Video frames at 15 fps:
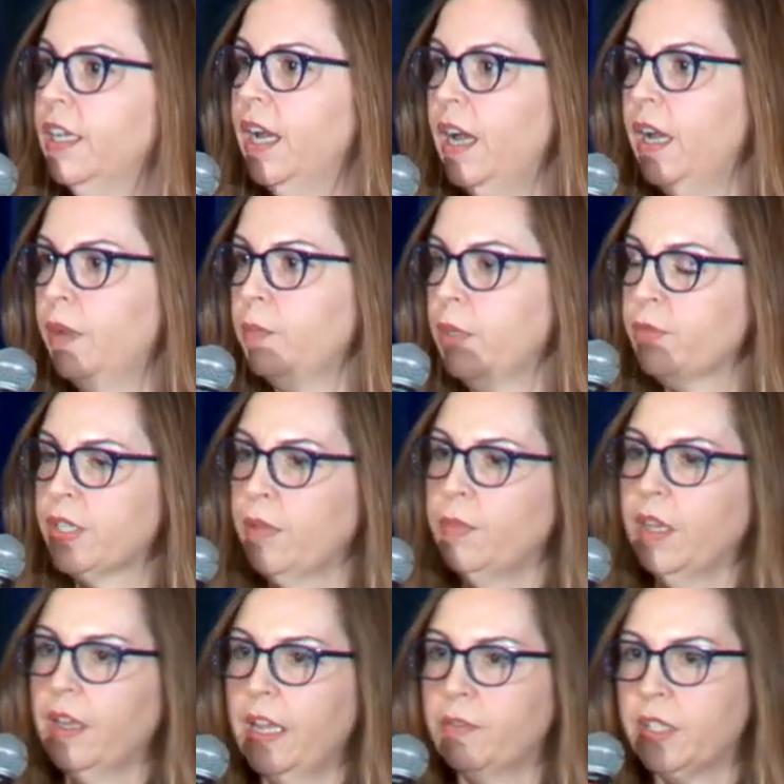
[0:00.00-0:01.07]
Um, it was
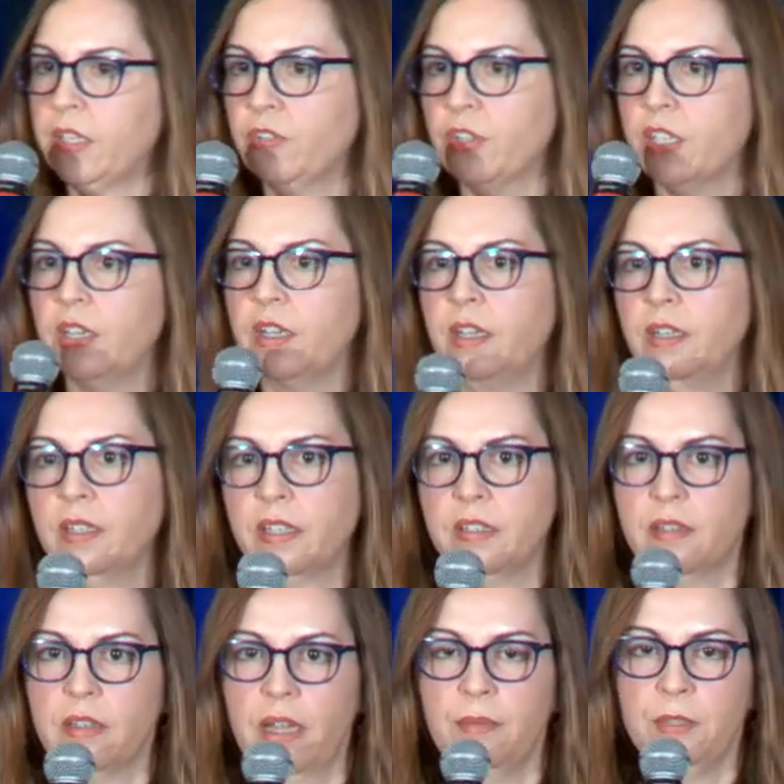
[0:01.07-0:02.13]
something I was interested in
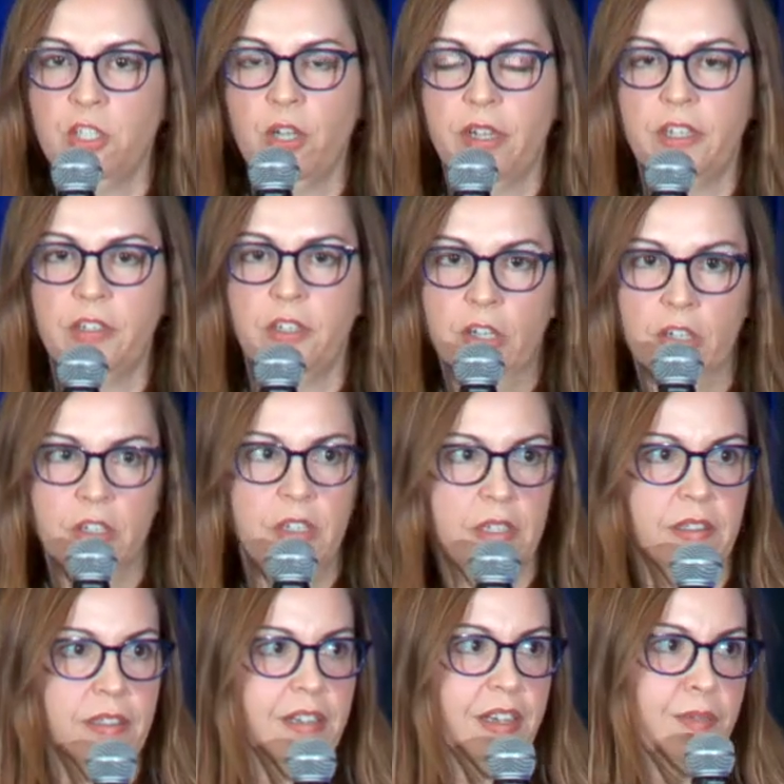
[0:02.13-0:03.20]
because I'm a giant nerd
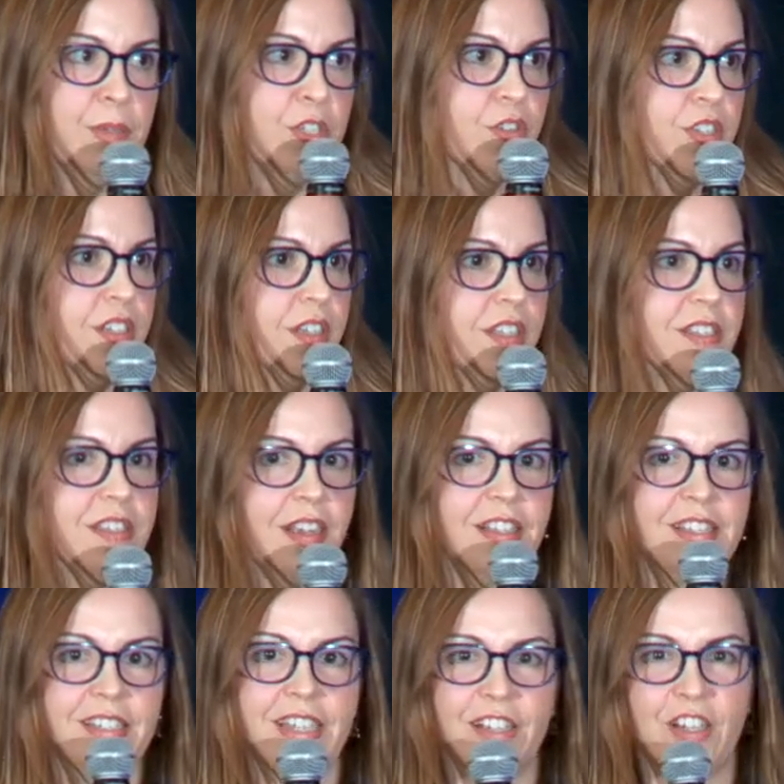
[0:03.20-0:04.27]
and I'm interested in
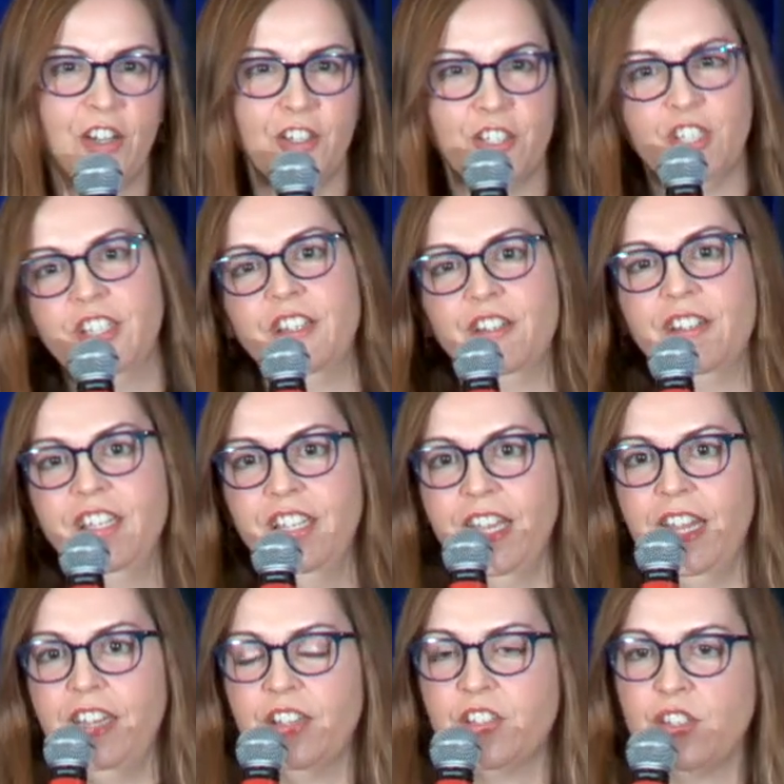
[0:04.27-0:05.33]
science and technology, and
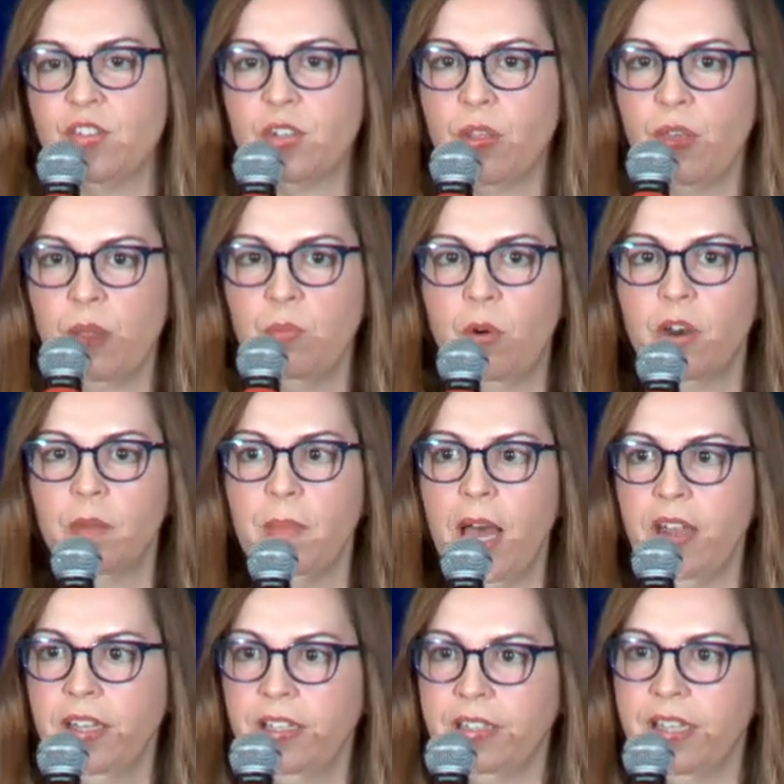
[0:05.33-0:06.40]
any excuse to think more
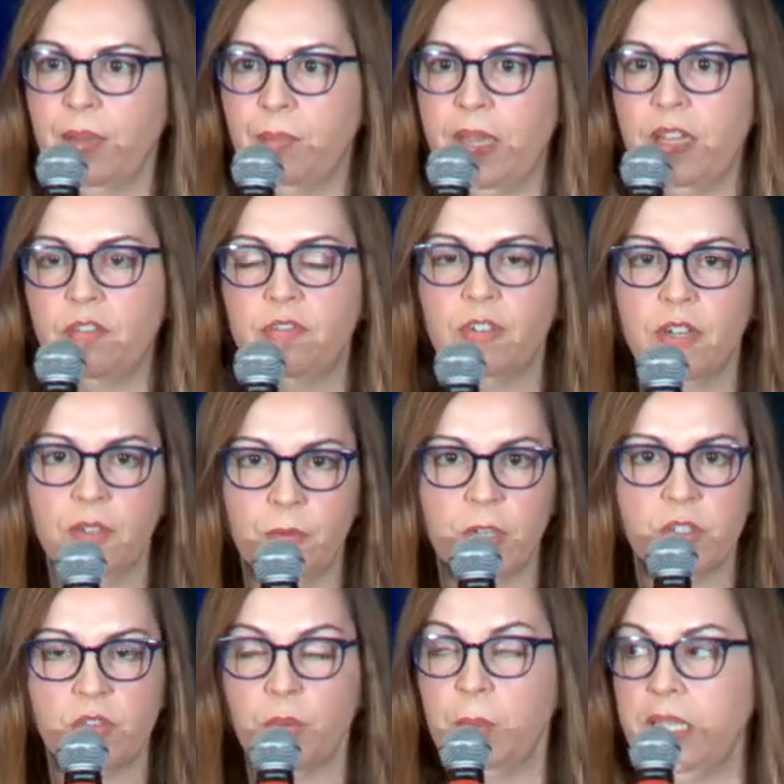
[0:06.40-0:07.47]
about it and get paid for it
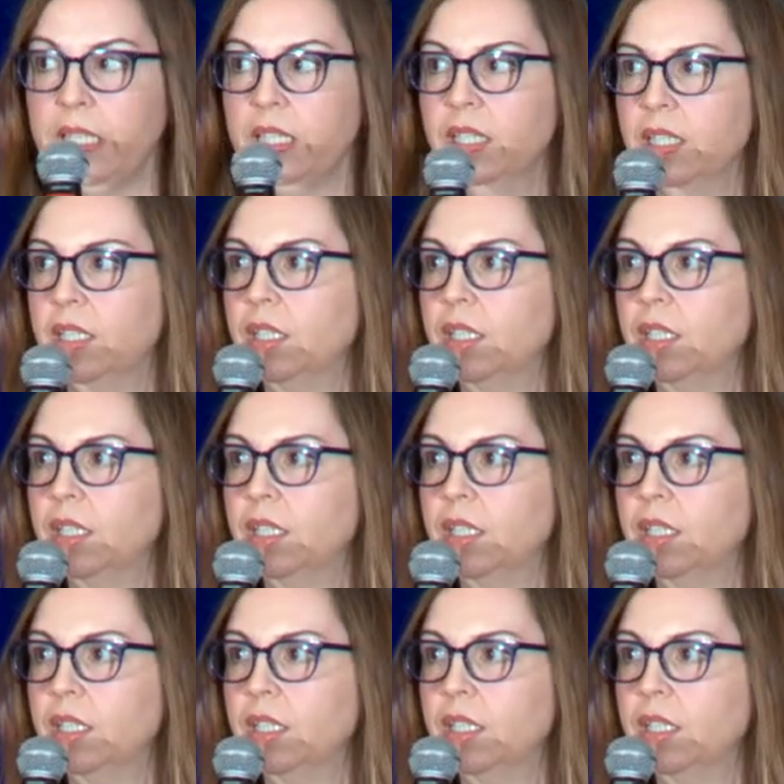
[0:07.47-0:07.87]
works for me.